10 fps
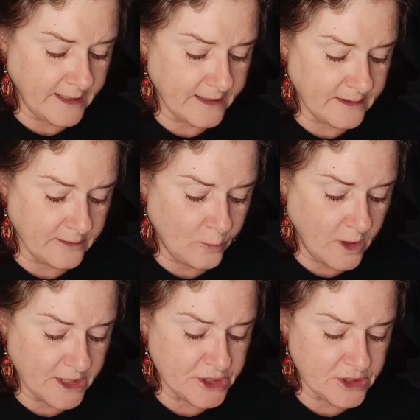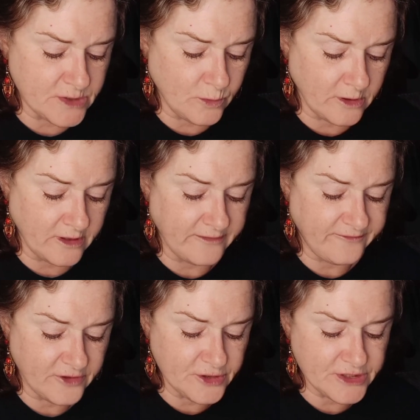that the watchers were the
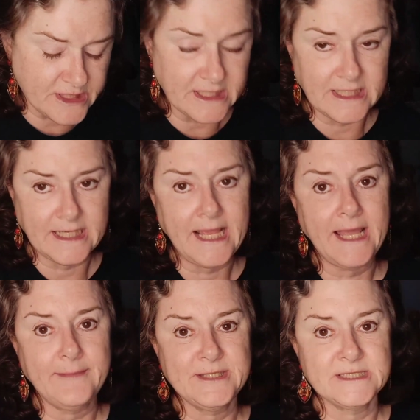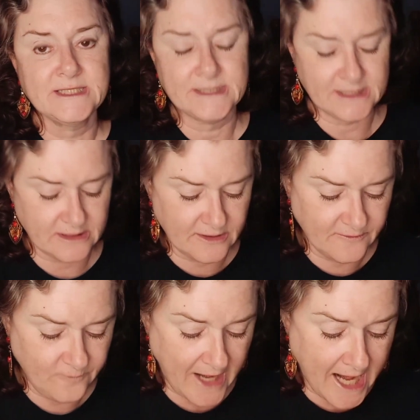first inhabitants
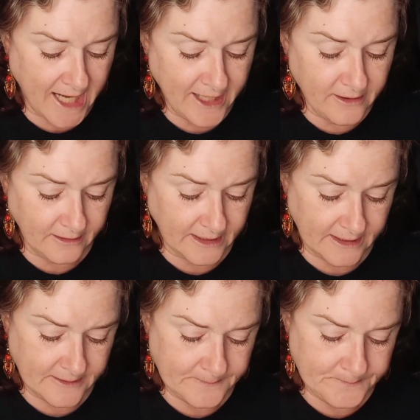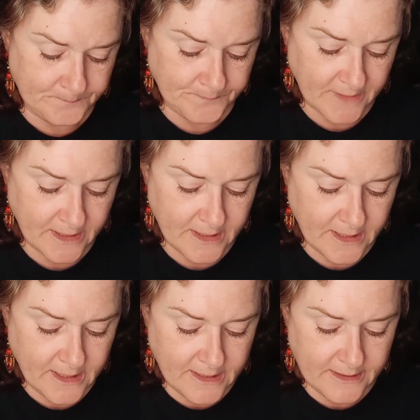of Ireland.
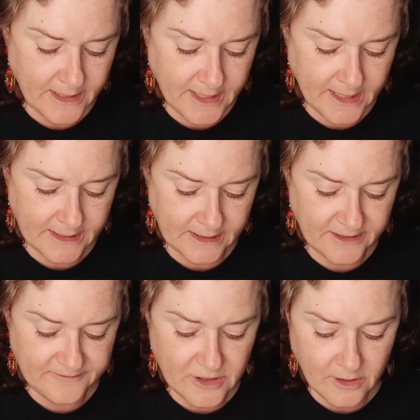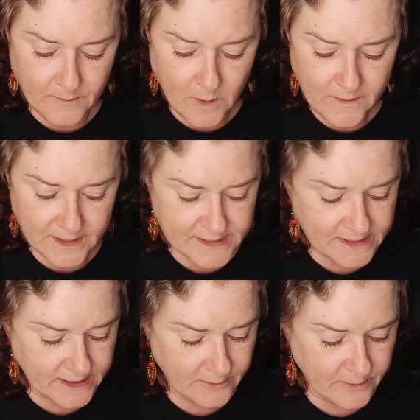They had lived
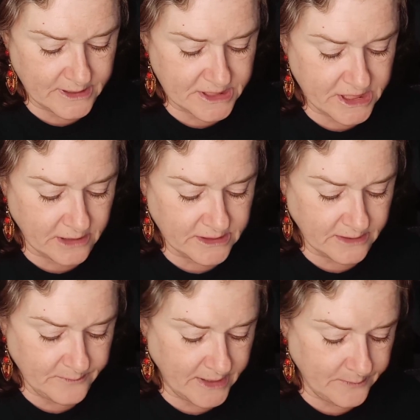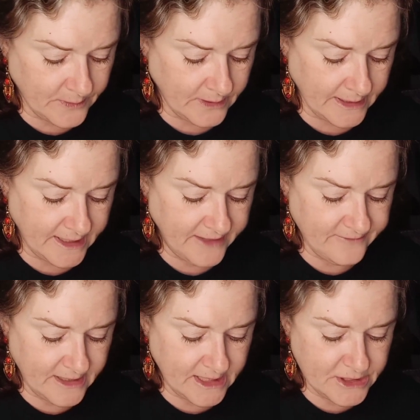harmoniously the Celtic people and
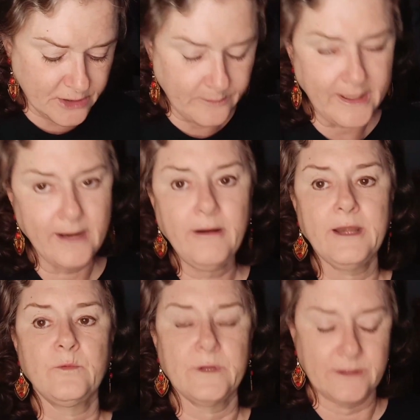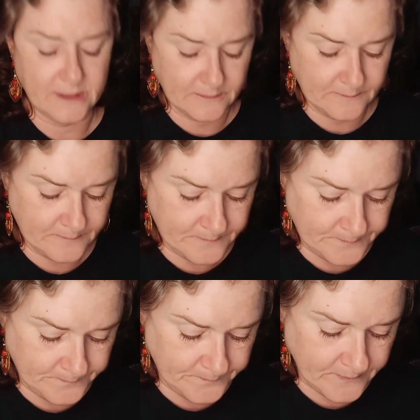even intermarried with them.
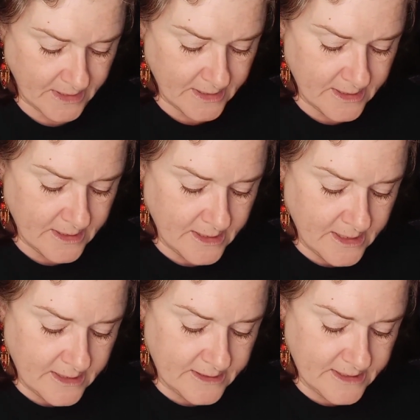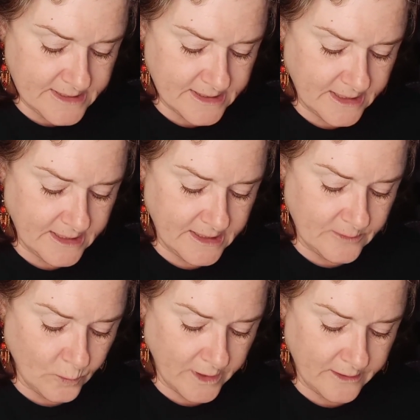This ended
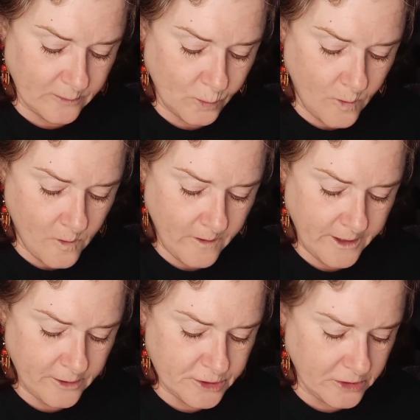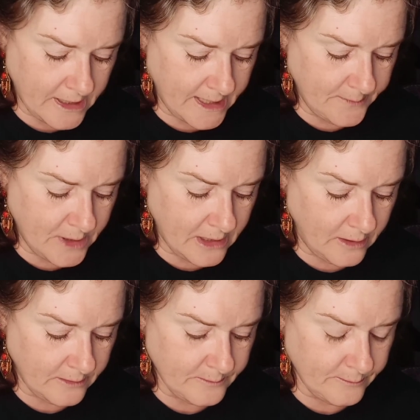with a warrior tribe
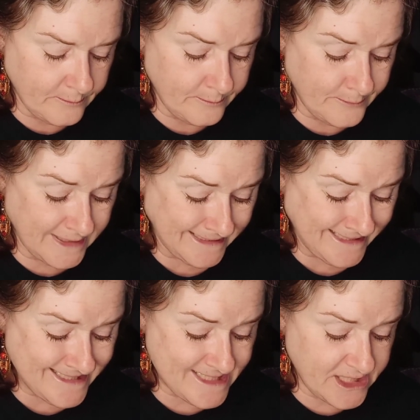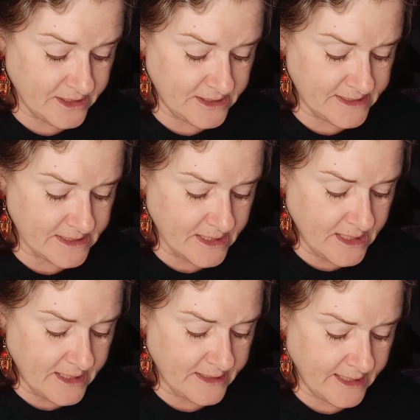called Milesians
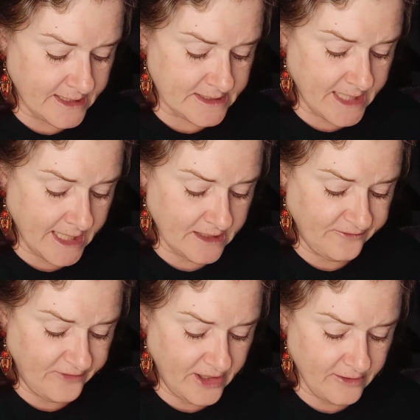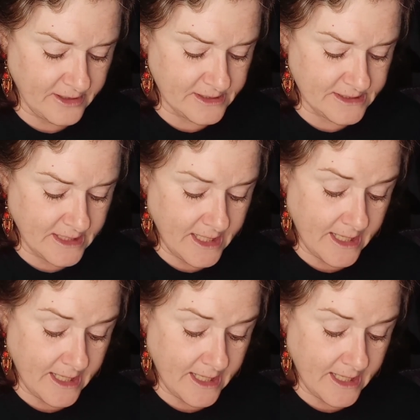that attacked the fairies,